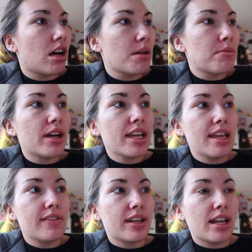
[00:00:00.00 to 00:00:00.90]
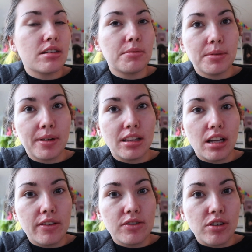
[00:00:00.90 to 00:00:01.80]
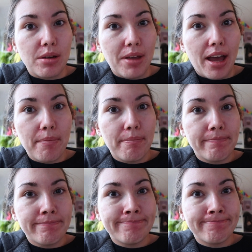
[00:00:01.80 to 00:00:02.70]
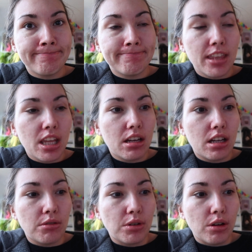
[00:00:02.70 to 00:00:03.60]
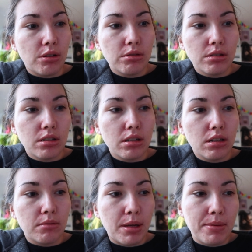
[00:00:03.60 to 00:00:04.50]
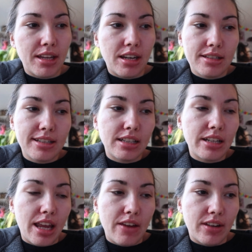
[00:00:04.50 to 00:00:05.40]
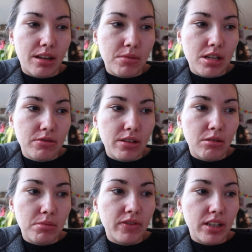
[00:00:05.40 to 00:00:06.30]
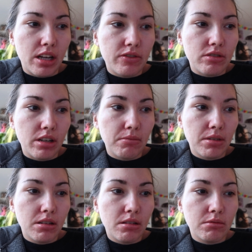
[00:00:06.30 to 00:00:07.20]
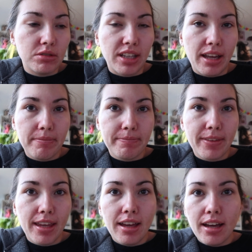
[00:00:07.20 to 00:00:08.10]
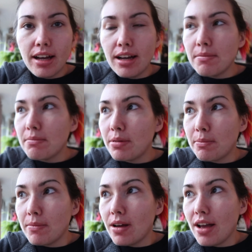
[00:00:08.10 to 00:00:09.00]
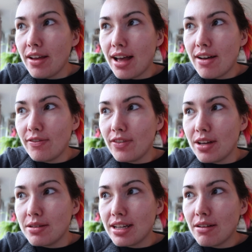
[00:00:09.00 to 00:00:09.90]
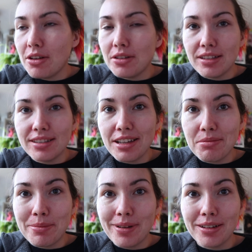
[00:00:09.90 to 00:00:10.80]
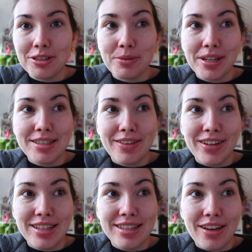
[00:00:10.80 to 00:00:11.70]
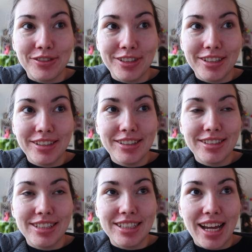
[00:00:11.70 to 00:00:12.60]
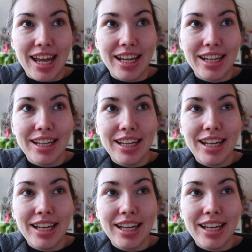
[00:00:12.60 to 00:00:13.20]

I might even end up doing a live stream yet. I don't know. Maybe in Saturday evening I might do a little bit of a live stream. We'll see. But I have downloaded Cyberpunk 2077 today.